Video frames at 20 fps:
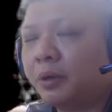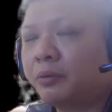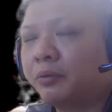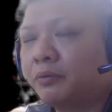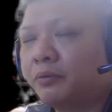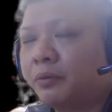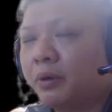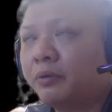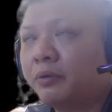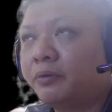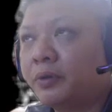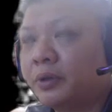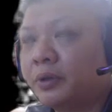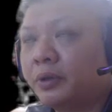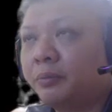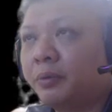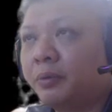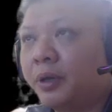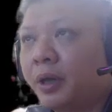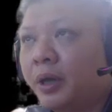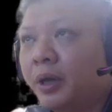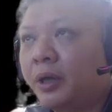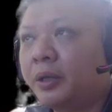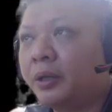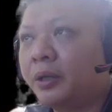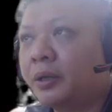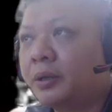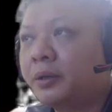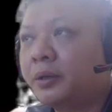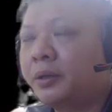black will fall further
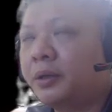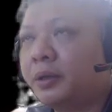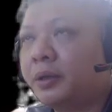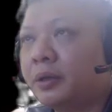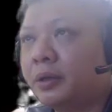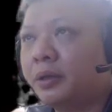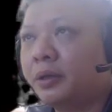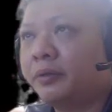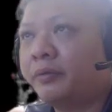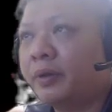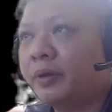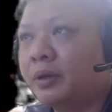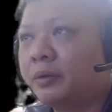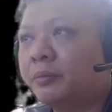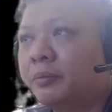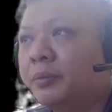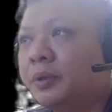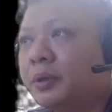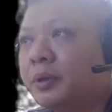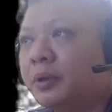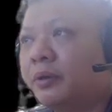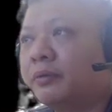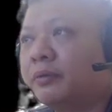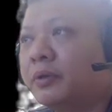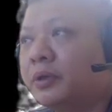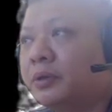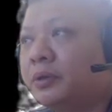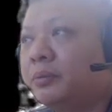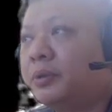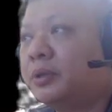behind in the development
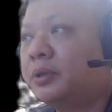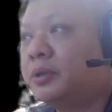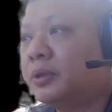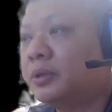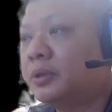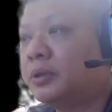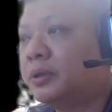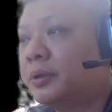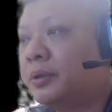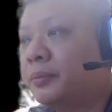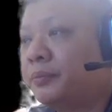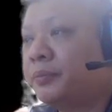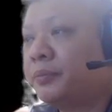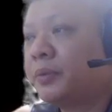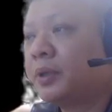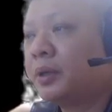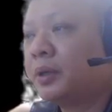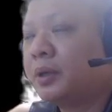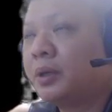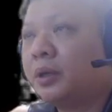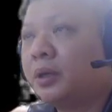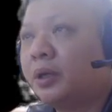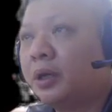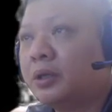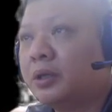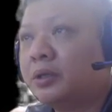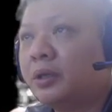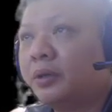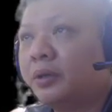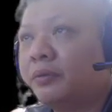of these pieces.
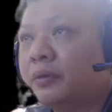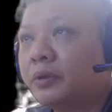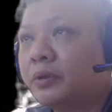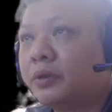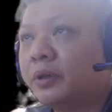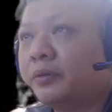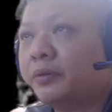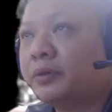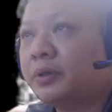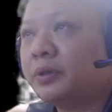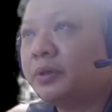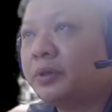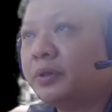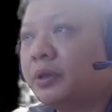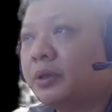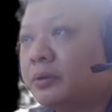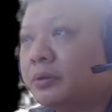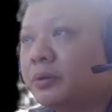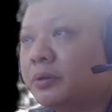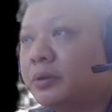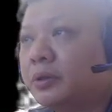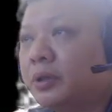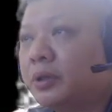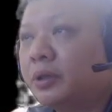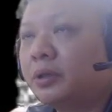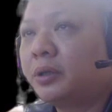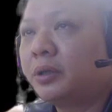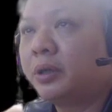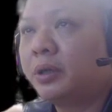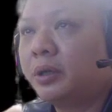Let's say, for example, c8 equals to
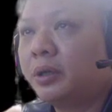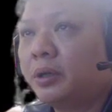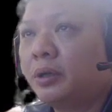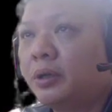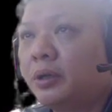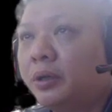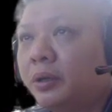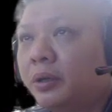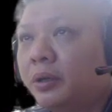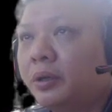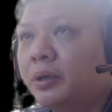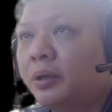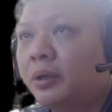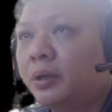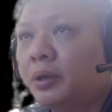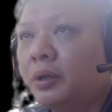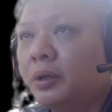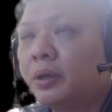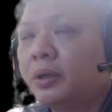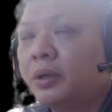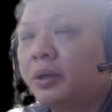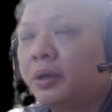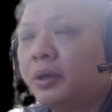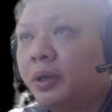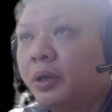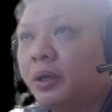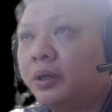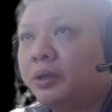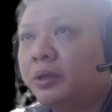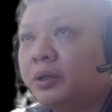6,
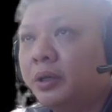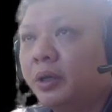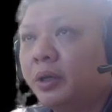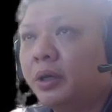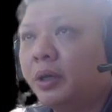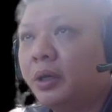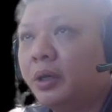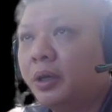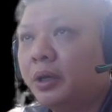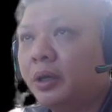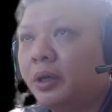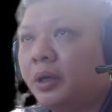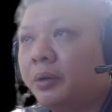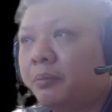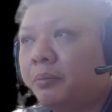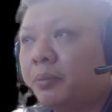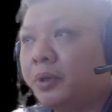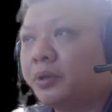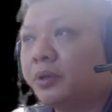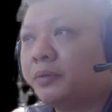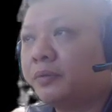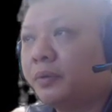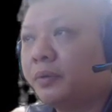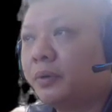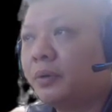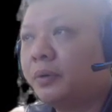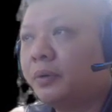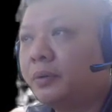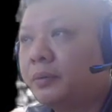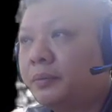c8 plus
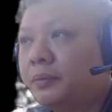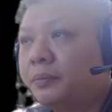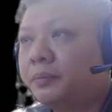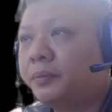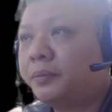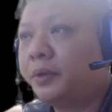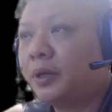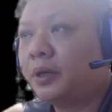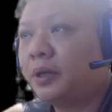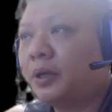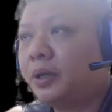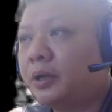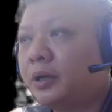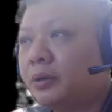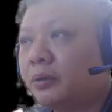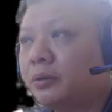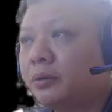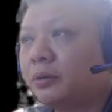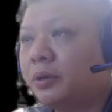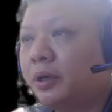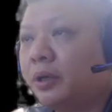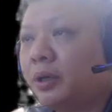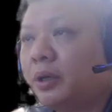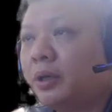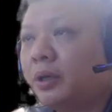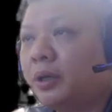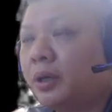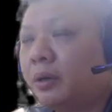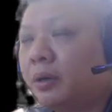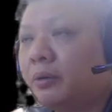4, r9 equals to
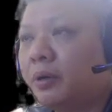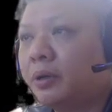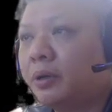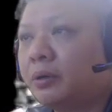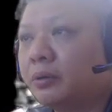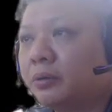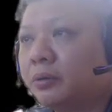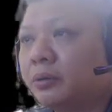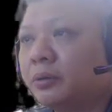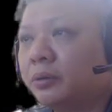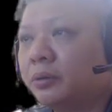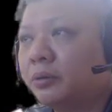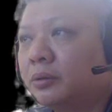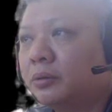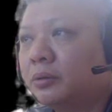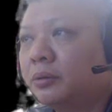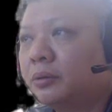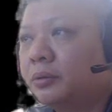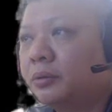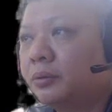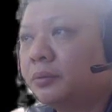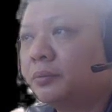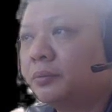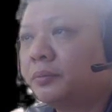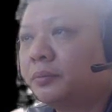8, r1 equals to 2.